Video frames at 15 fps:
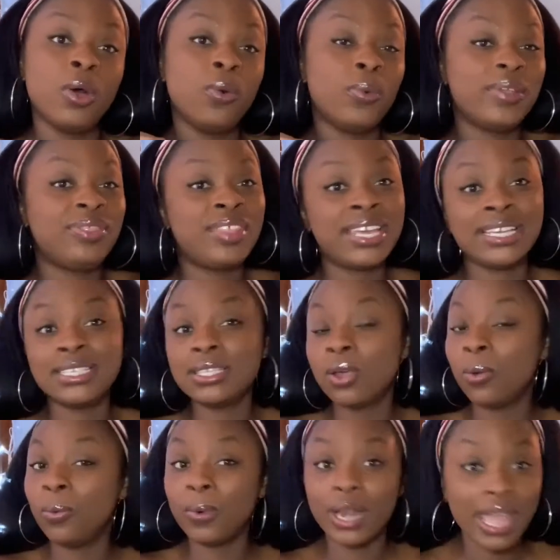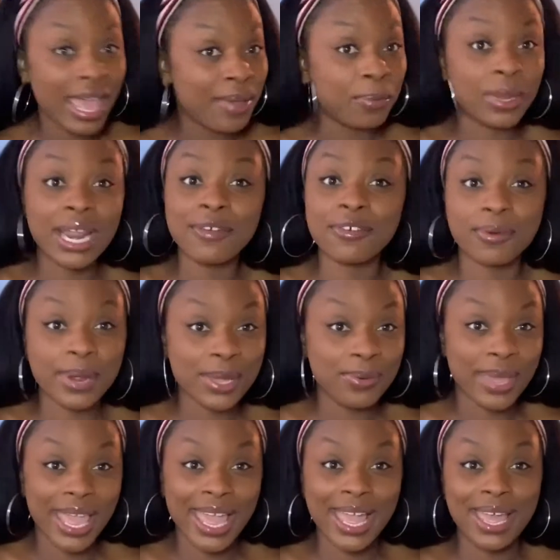with this in whatever way you
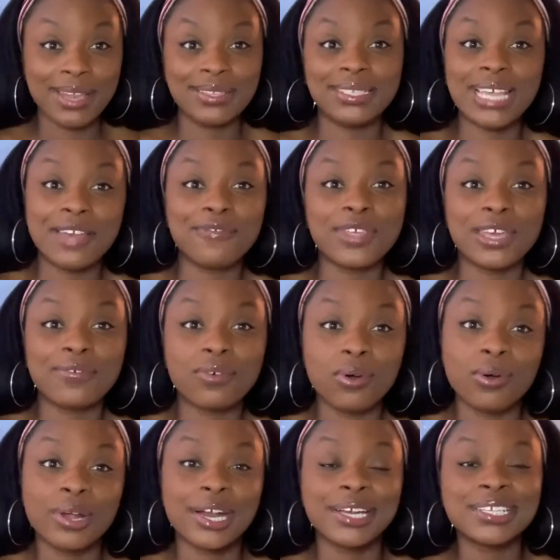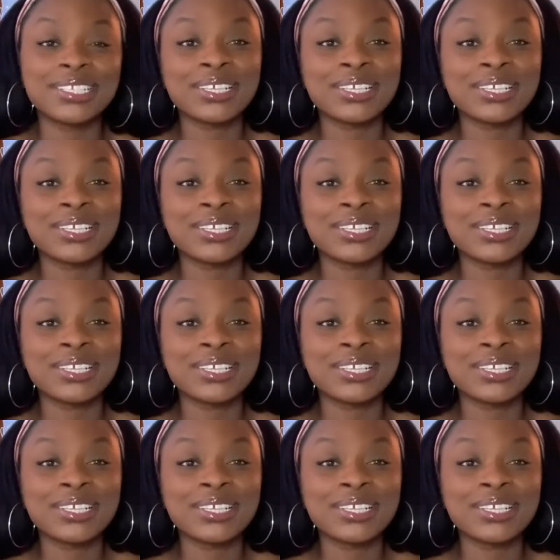can, safely of course.